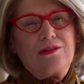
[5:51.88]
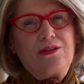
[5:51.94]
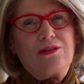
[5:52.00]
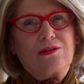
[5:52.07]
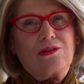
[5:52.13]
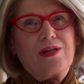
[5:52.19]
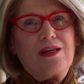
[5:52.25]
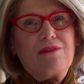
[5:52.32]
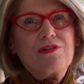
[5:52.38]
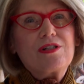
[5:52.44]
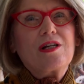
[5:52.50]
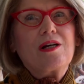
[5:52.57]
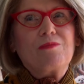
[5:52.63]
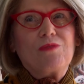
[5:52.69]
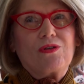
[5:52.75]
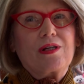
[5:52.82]
you know, every
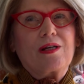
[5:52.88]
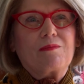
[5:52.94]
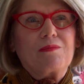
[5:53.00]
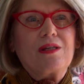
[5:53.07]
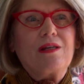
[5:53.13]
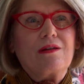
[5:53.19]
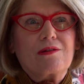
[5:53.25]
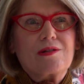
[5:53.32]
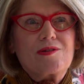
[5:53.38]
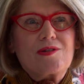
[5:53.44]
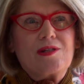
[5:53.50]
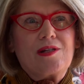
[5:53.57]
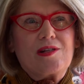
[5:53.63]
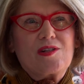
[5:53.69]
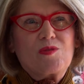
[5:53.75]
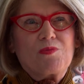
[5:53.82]
time you come here, it's
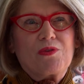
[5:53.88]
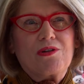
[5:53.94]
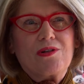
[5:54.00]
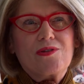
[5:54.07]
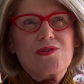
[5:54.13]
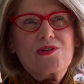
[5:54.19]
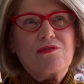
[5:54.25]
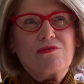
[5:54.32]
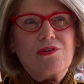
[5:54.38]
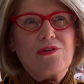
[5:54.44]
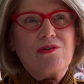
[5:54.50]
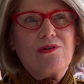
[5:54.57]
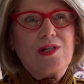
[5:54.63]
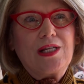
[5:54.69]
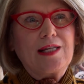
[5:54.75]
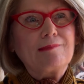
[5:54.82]
an experience of
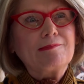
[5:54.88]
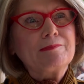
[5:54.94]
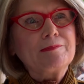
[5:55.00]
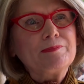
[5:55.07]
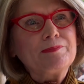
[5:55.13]
learning.